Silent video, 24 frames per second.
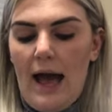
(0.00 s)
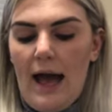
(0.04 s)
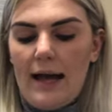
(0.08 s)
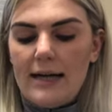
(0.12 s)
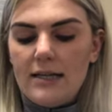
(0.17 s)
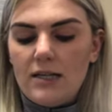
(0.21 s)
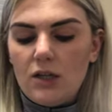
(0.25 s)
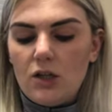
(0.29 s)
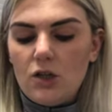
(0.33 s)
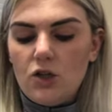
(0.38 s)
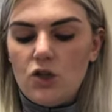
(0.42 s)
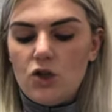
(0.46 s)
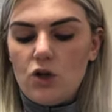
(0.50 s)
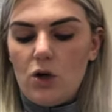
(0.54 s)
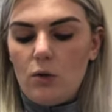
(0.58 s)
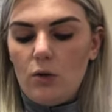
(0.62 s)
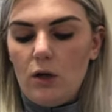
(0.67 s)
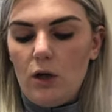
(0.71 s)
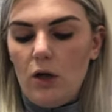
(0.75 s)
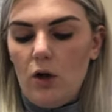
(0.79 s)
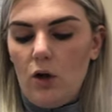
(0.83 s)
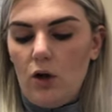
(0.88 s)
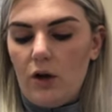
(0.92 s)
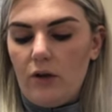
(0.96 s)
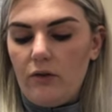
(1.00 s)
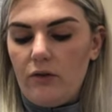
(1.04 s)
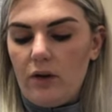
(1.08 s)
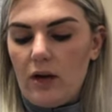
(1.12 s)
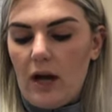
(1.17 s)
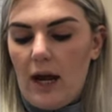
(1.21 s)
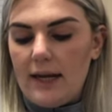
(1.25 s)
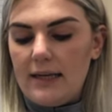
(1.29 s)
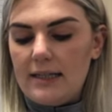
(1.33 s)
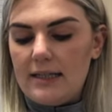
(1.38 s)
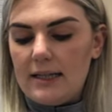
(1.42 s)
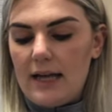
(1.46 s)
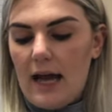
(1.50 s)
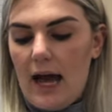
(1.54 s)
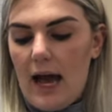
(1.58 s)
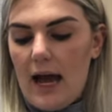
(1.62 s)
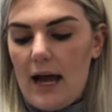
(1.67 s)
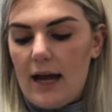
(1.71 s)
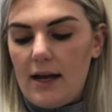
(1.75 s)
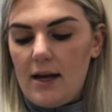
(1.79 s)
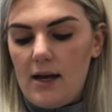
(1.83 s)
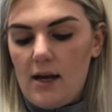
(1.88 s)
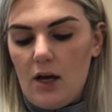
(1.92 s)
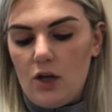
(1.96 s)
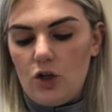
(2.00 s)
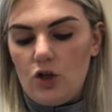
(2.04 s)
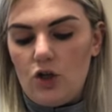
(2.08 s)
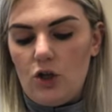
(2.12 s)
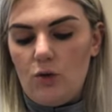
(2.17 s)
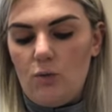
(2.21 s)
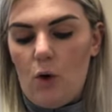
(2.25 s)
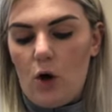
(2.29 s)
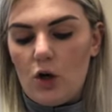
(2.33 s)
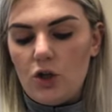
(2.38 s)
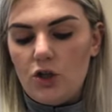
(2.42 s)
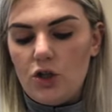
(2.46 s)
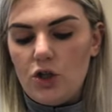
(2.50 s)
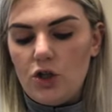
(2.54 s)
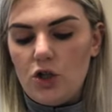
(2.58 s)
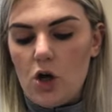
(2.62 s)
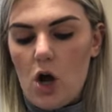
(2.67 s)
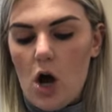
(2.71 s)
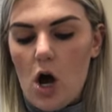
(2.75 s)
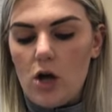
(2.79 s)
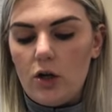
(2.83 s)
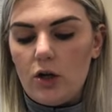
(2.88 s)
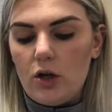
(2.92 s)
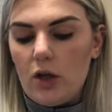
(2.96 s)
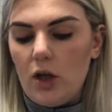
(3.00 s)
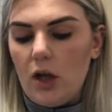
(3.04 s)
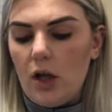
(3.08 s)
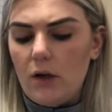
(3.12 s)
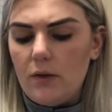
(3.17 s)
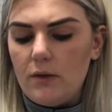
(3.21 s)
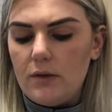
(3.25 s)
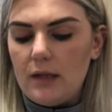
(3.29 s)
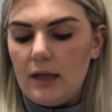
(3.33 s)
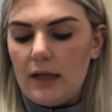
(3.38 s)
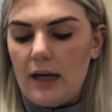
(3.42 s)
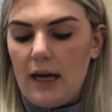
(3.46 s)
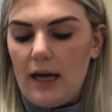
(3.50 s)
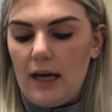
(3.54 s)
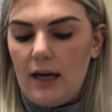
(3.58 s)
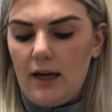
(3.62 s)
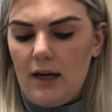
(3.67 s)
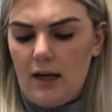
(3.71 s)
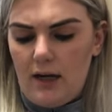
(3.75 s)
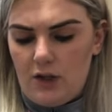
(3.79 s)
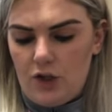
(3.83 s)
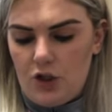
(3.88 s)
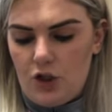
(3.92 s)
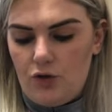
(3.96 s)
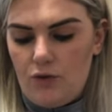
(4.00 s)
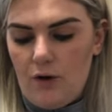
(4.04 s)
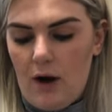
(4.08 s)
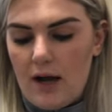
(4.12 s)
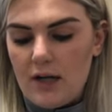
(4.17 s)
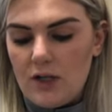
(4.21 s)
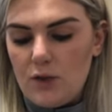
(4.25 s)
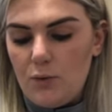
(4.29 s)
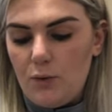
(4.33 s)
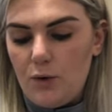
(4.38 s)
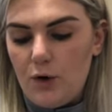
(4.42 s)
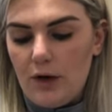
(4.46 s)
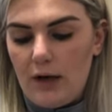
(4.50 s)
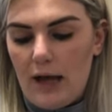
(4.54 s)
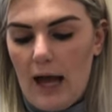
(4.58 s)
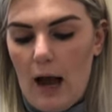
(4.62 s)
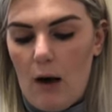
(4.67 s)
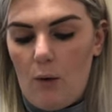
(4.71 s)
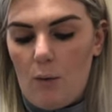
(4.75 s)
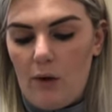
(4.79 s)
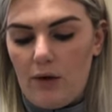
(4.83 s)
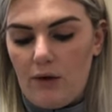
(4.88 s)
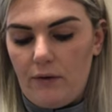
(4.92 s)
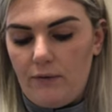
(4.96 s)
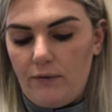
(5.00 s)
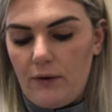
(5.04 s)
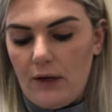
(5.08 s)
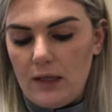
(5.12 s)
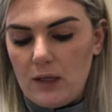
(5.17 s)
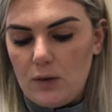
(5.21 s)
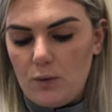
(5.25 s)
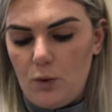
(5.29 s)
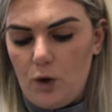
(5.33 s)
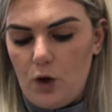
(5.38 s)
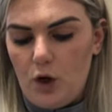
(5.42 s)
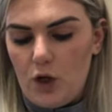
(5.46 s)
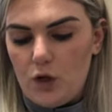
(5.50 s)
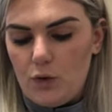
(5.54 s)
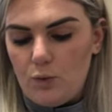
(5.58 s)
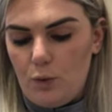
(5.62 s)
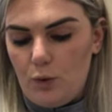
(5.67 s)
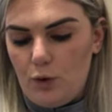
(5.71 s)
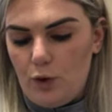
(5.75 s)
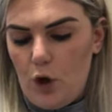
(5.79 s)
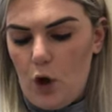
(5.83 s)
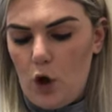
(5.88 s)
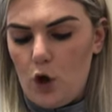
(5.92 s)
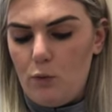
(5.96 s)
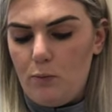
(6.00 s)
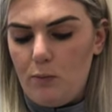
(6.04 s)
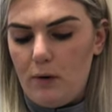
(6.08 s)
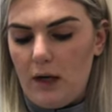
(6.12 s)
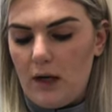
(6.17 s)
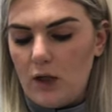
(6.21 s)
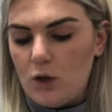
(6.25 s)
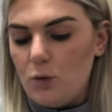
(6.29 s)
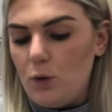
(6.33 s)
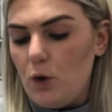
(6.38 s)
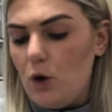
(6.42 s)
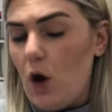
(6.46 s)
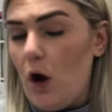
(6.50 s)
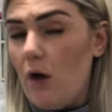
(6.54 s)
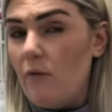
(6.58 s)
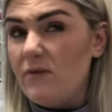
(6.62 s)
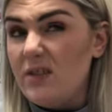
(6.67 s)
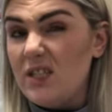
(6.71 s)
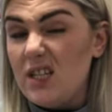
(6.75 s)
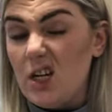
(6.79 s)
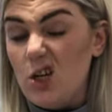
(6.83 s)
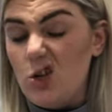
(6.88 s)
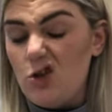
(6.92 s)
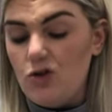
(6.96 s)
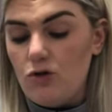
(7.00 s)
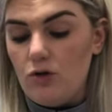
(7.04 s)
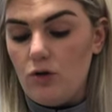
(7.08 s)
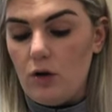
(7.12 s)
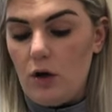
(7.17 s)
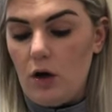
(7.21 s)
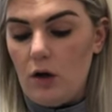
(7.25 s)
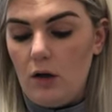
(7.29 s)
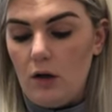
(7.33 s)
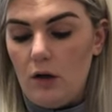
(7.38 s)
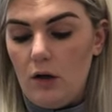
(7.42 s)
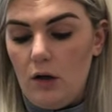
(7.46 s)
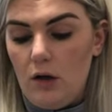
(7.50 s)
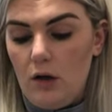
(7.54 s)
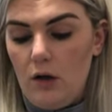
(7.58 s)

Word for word: Eska stole a look at the night sky, and she watched the darkness closing in as she tried to work out whether Flint's words were an opening to a conversation or not.